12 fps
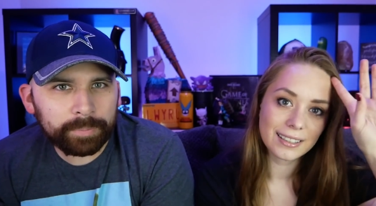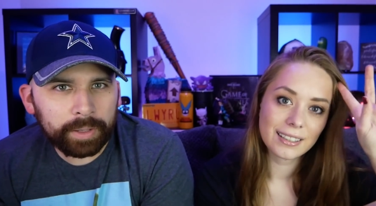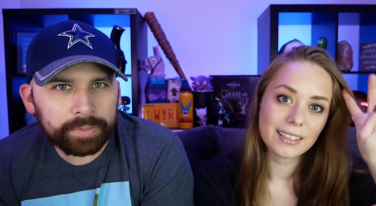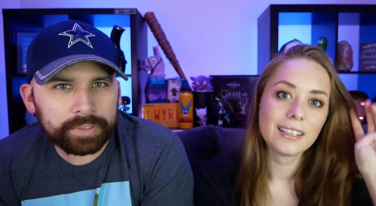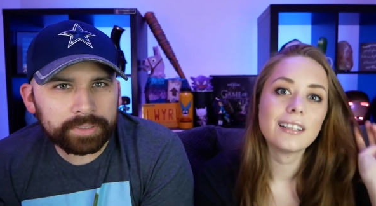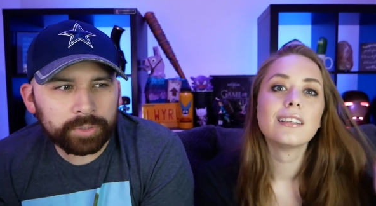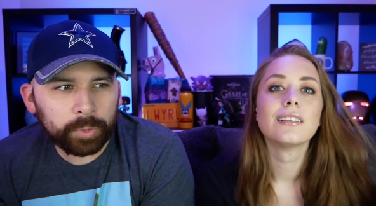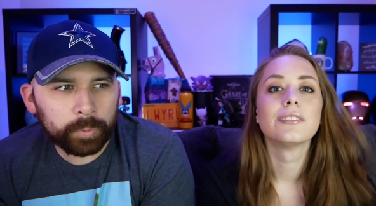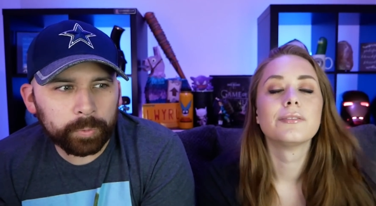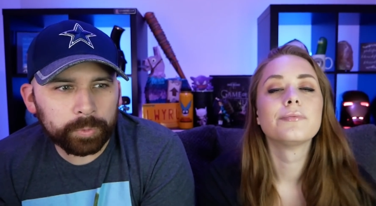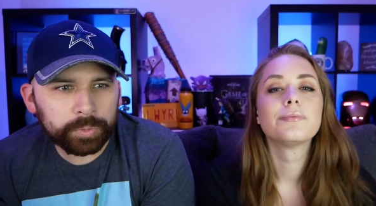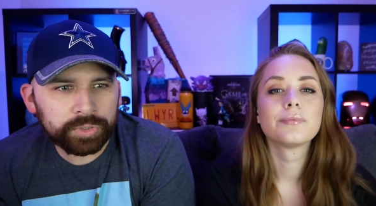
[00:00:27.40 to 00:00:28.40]
Speaker 1: about this
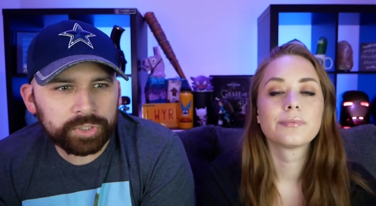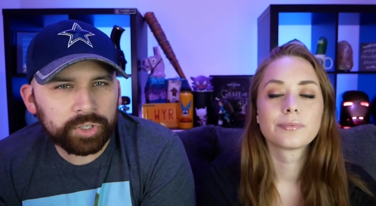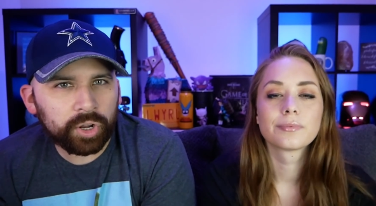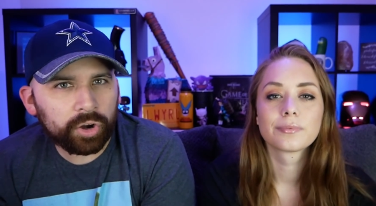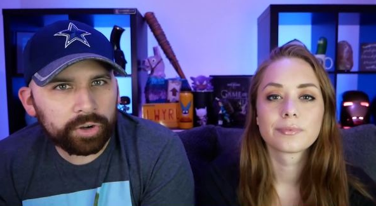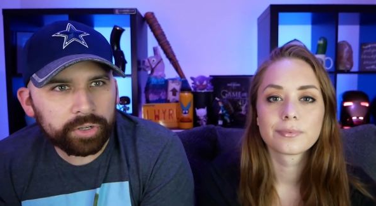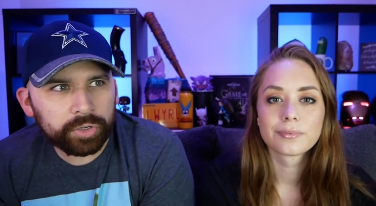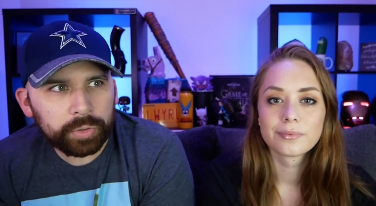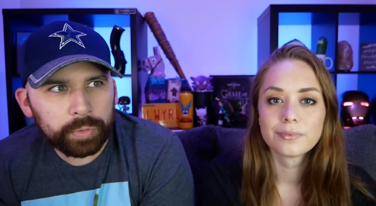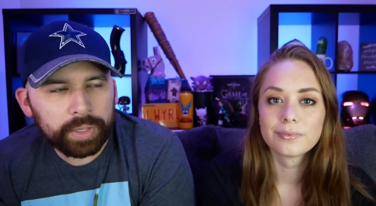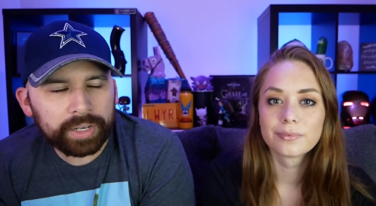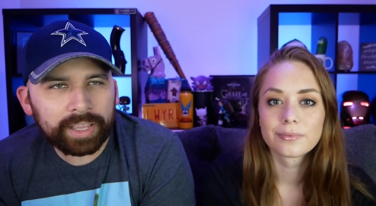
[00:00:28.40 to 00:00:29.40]
whole
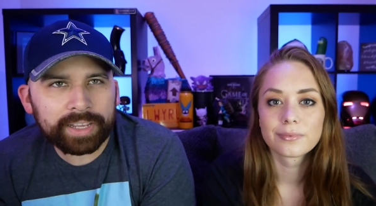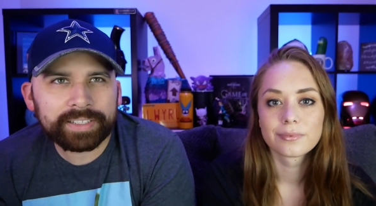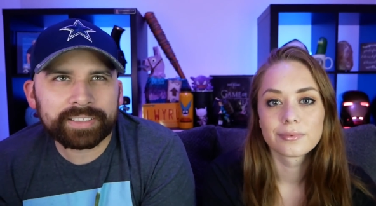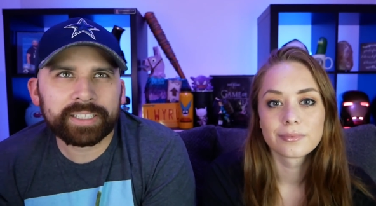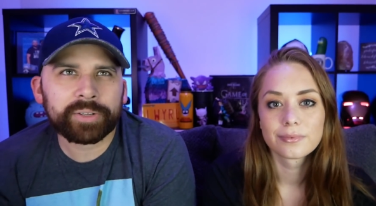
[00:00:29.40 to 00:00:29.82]
scenario that Light is